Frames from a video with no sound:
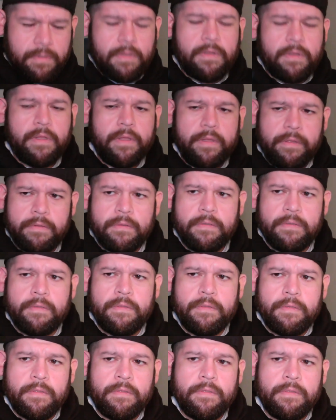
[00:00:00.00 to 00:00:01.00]
Okay.
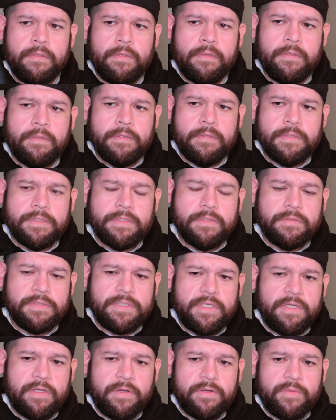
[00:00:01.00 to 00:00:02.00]
So it's
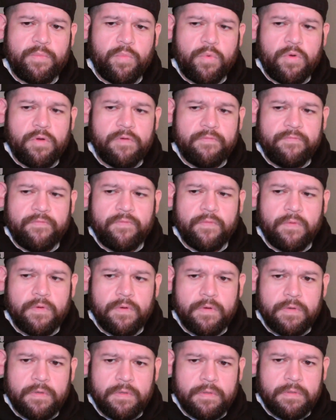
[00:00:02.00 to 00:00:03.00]
geared more
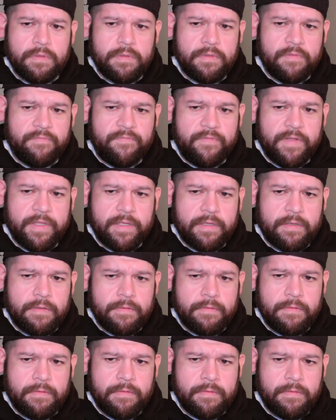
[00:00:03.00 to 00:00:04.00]
for the flick.
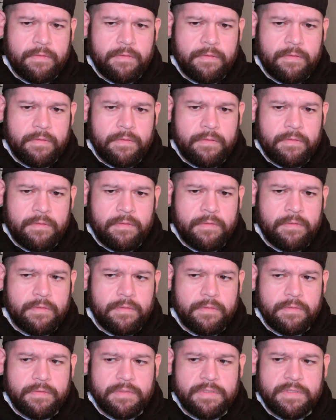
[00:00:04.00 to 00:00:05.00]

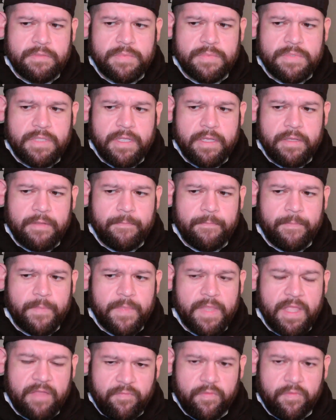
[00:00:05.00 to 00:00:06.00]
Seems like
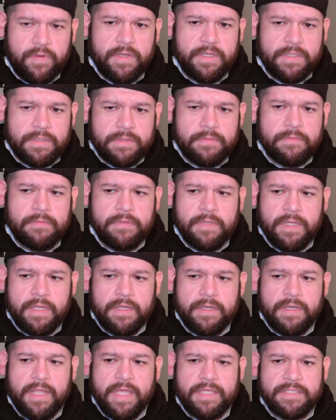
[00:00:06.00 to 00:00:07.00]
like for a like
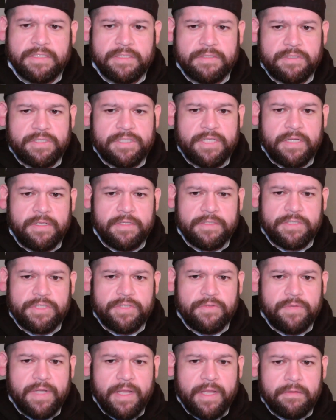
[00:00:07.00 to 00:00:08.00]
a nice sh
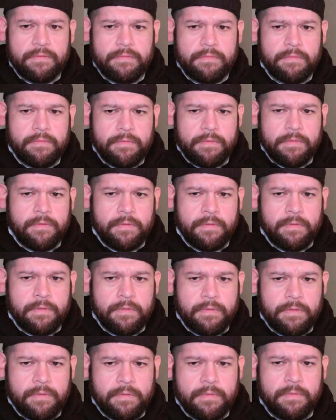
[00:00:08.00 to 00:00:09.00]
shootout.
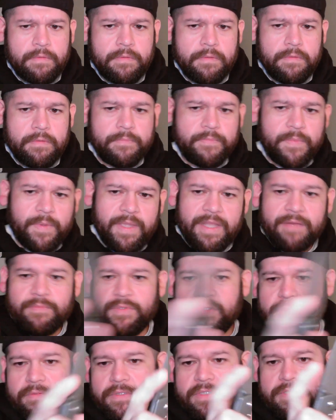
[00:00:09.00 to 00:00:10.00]
Oh man, I'm
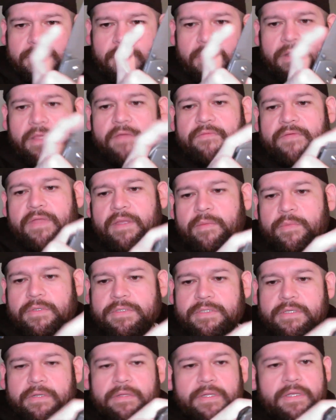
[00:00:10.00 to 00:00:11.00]
doing this all off camera.
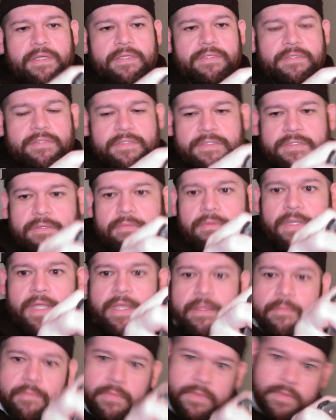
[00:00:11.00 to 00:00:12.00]
Sorry guys, that's so
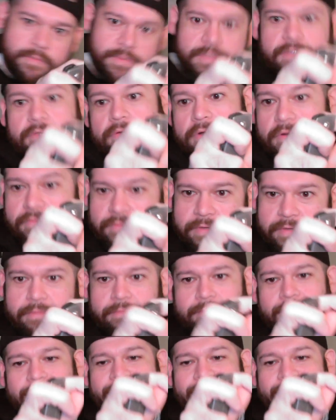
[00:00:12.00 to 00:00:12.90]
lame. Let me scoot over.